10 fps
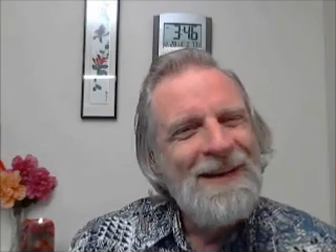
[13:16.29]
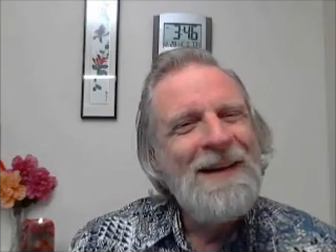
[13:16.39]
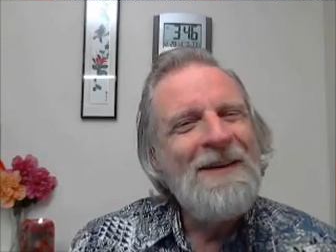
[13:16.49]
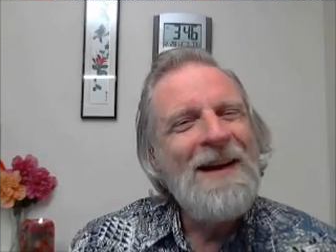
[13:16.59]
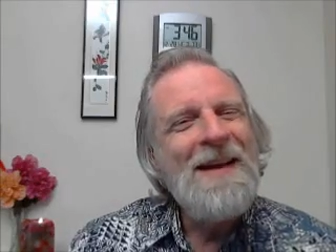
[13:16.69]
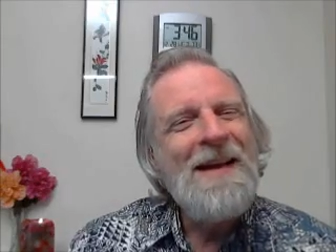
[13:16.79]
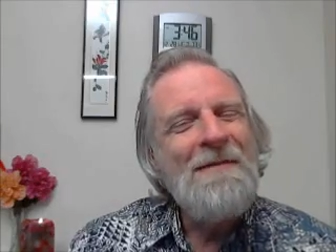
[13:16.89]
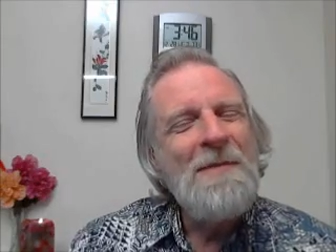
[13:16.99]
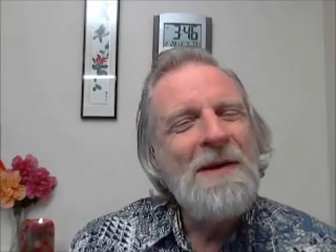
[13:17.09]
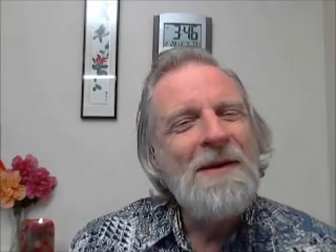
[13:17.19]
here I
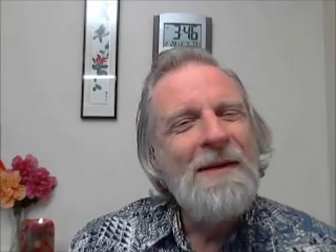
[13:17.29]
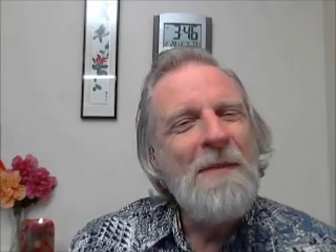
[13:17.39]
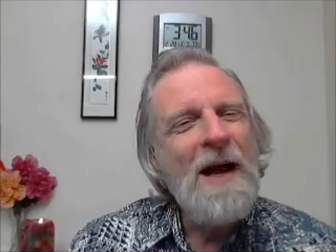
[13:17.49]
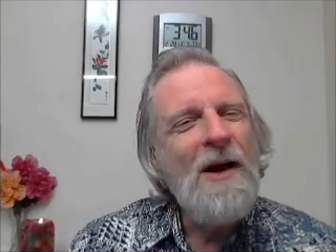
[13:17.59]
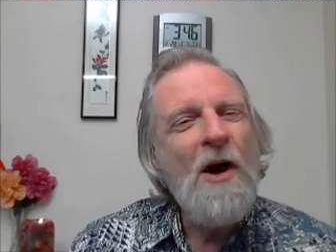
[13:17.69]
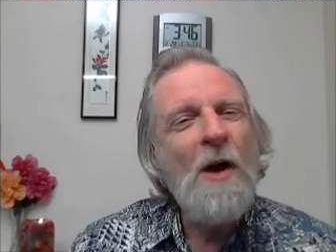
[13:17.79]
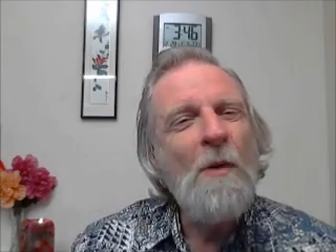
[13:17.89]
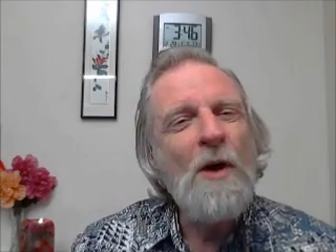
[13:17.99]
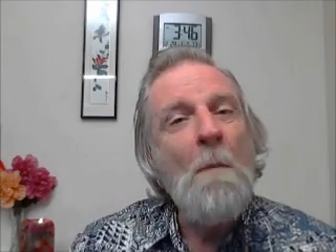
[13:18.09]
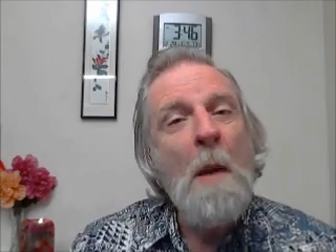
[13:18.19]
am. And, and my heart
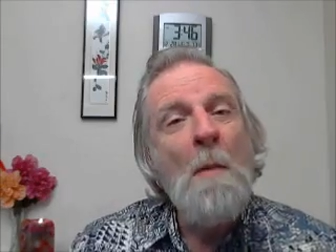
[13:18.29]
will go, blah,